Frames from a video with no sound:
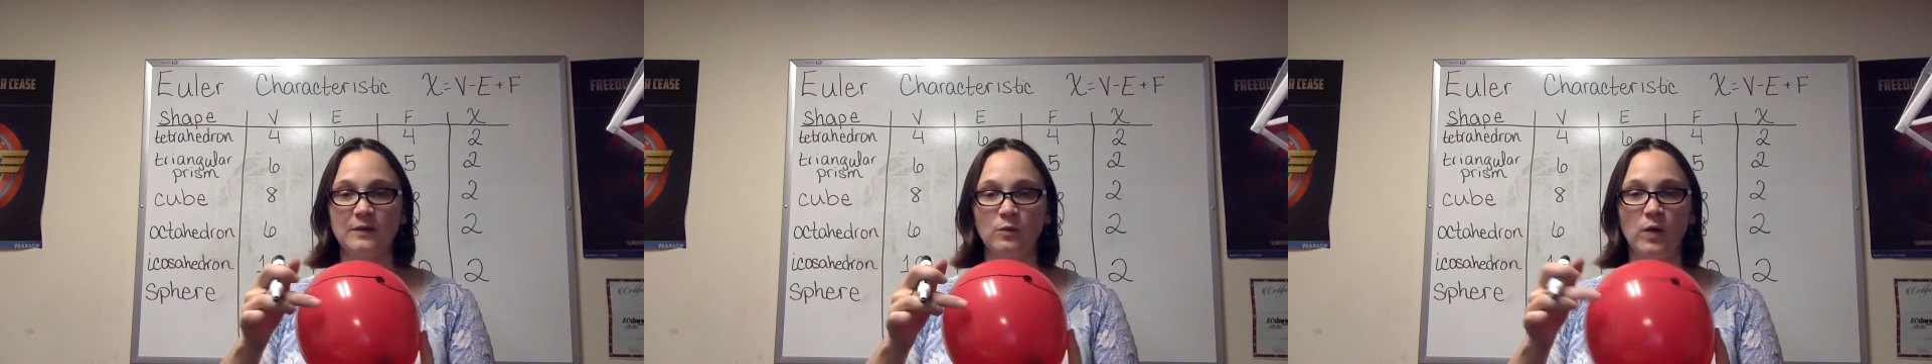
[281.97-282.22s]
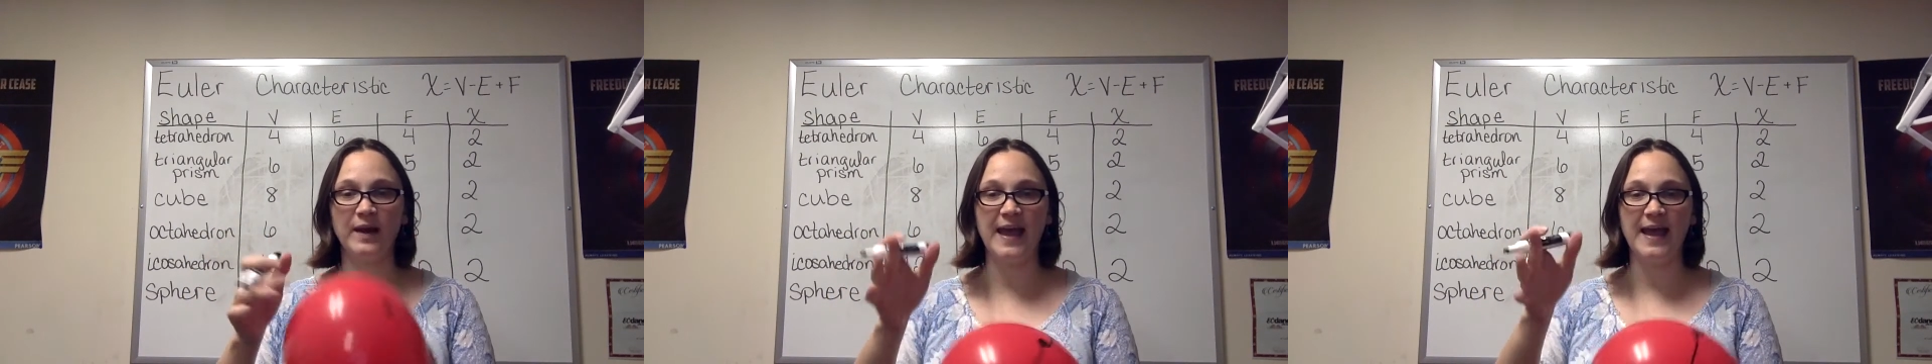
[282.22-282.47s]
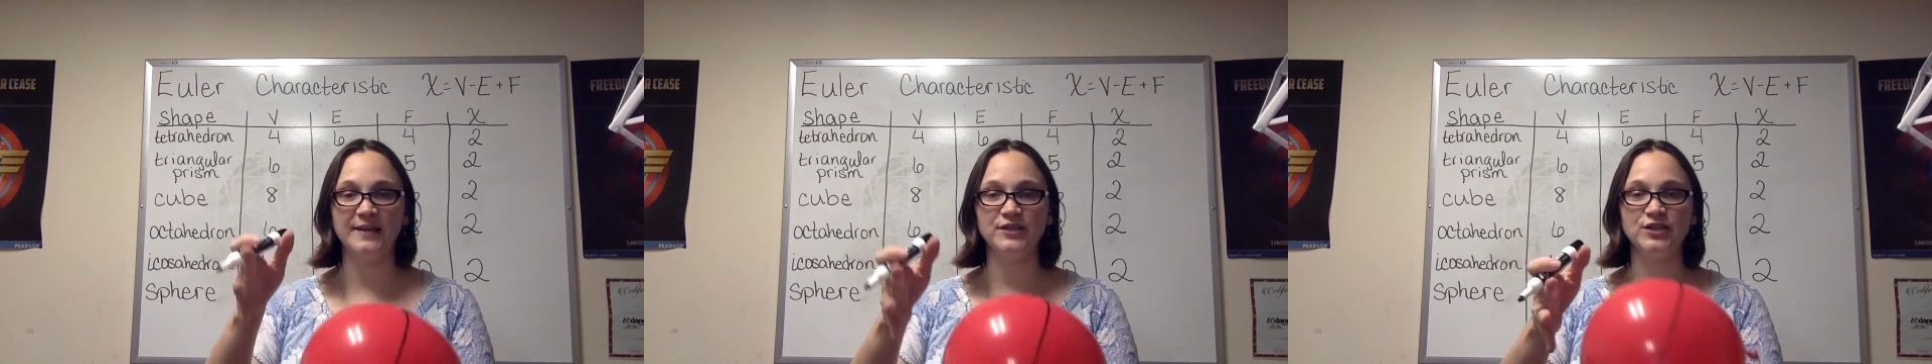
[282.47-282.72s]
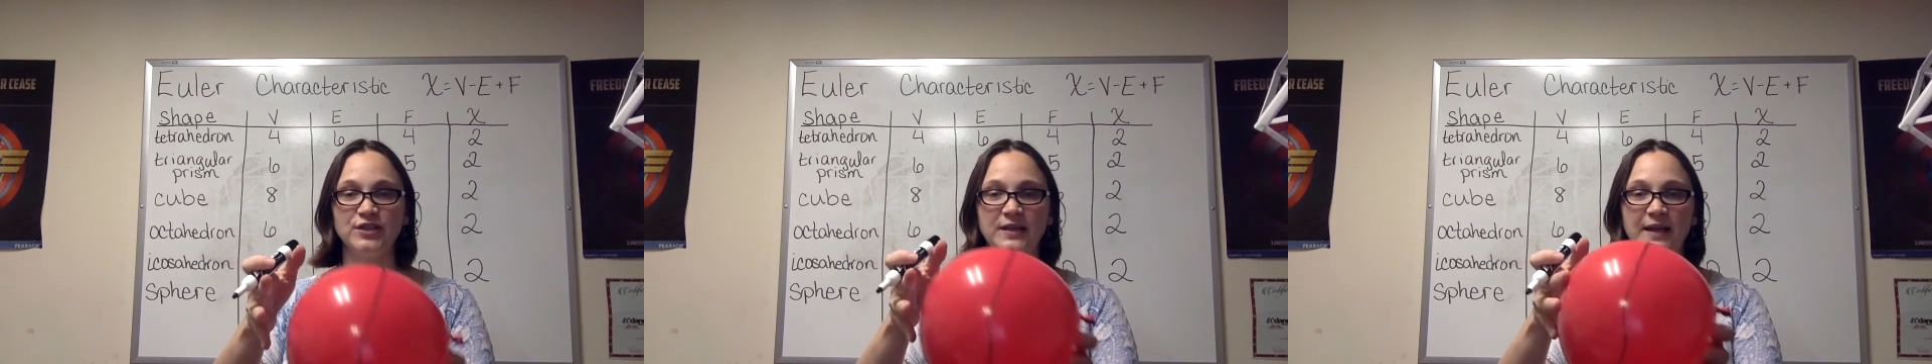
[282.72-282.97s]
1
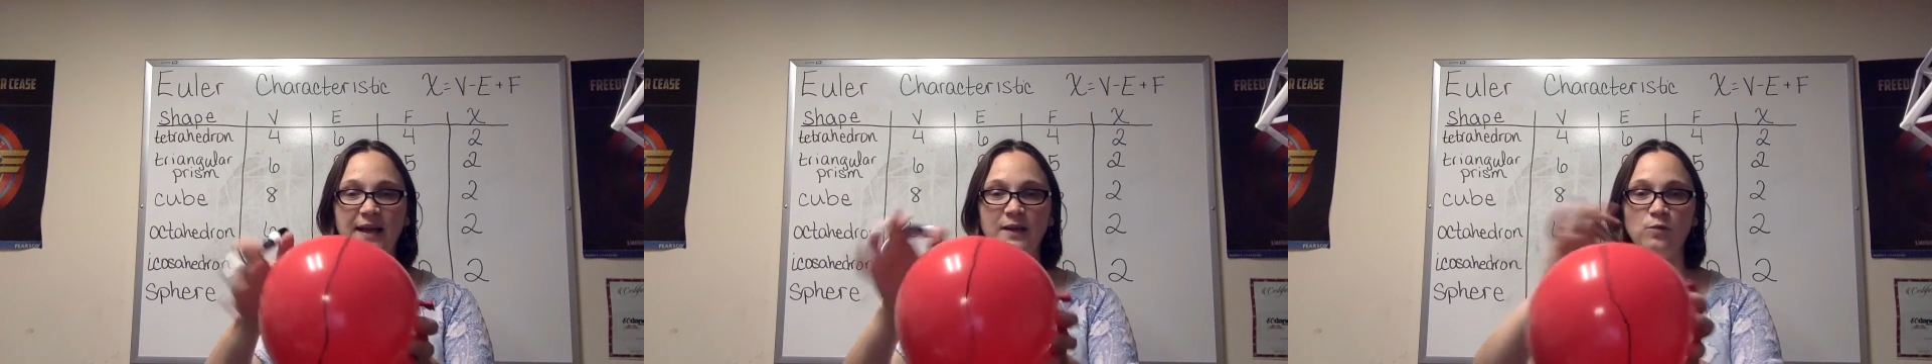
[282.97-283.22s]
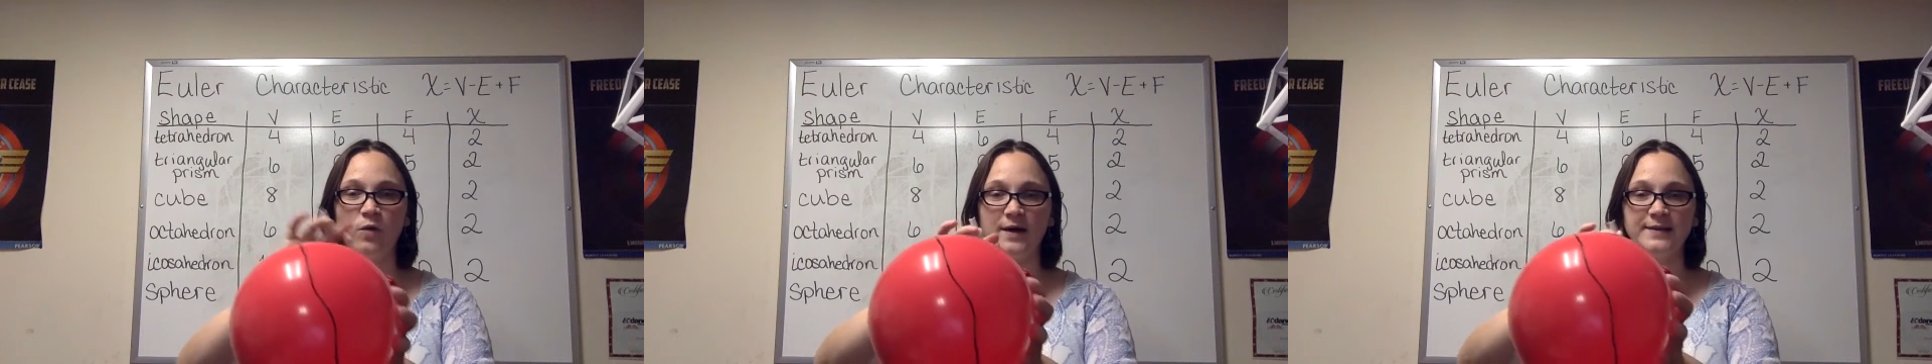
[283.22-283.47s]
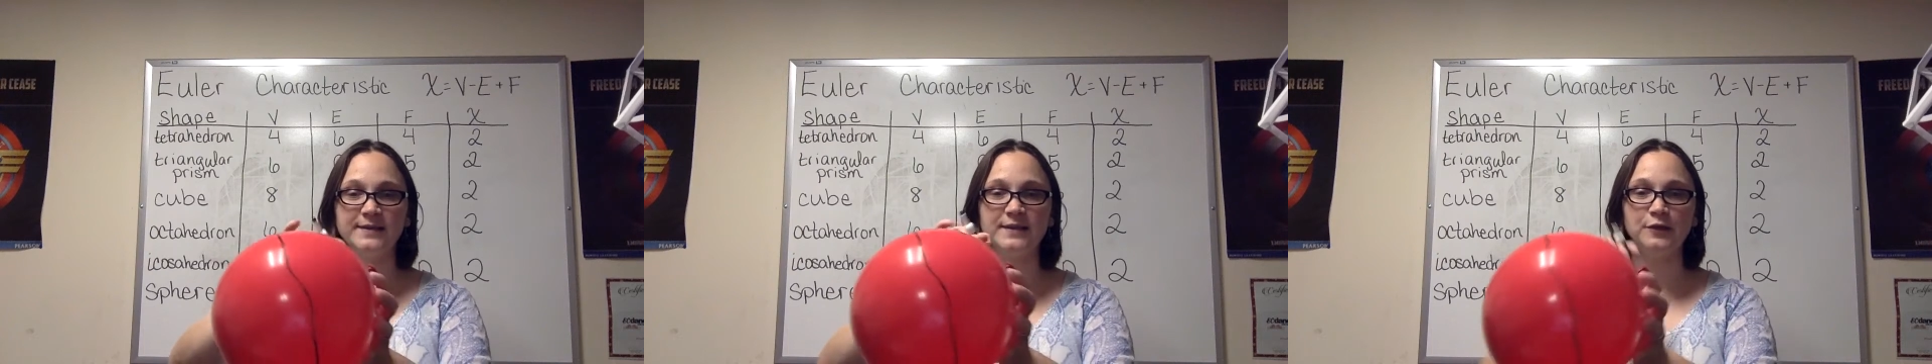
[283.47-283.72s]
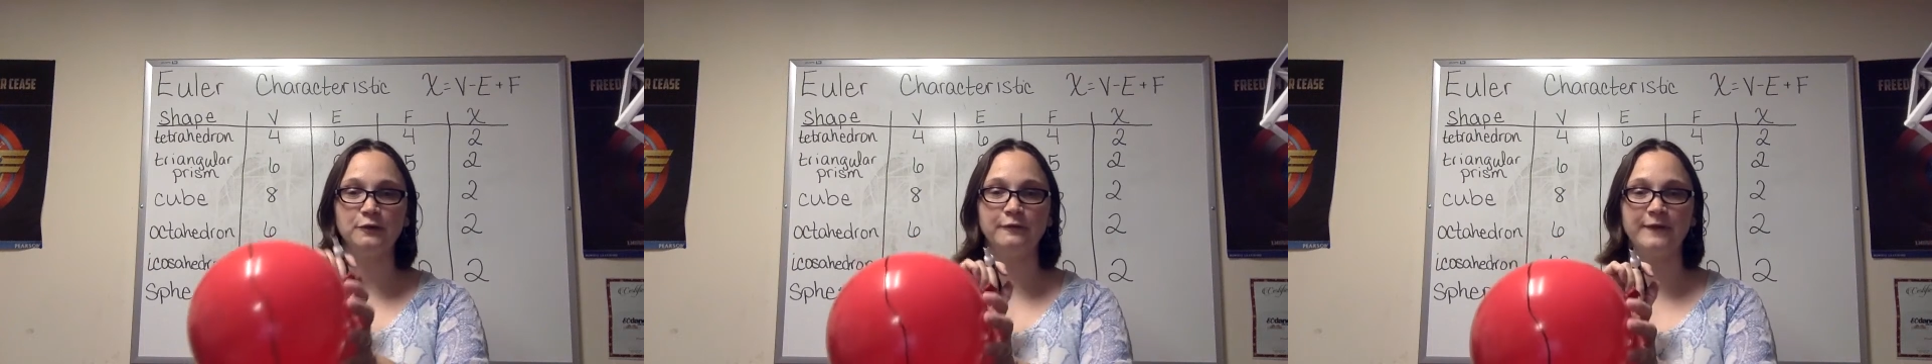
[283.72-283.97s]
edge, and
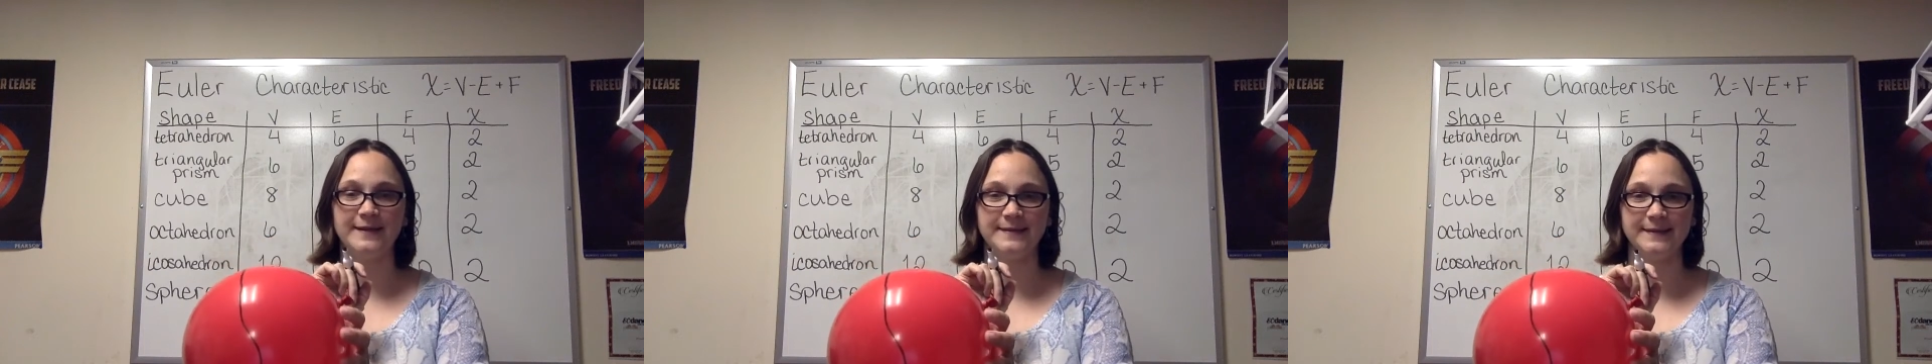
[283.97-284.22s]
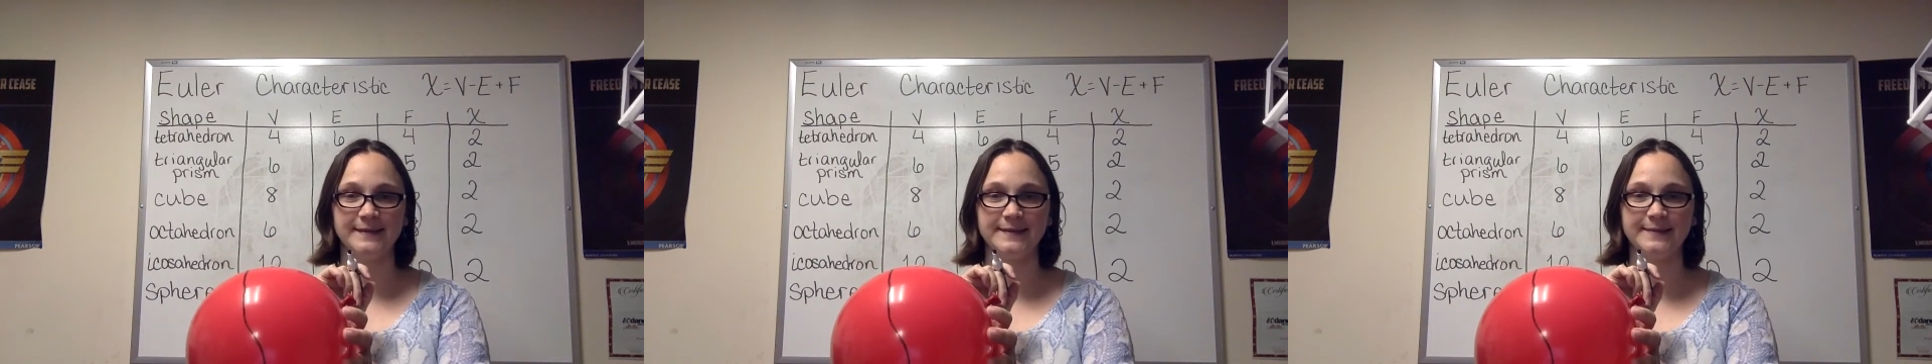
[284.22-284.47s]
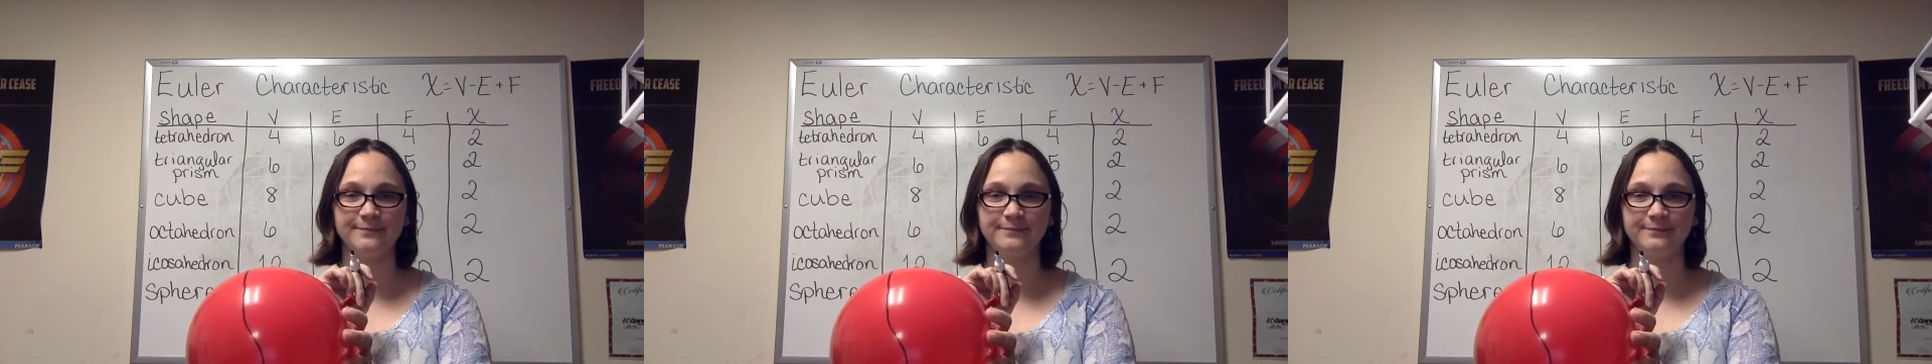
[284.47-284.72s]
2 faces.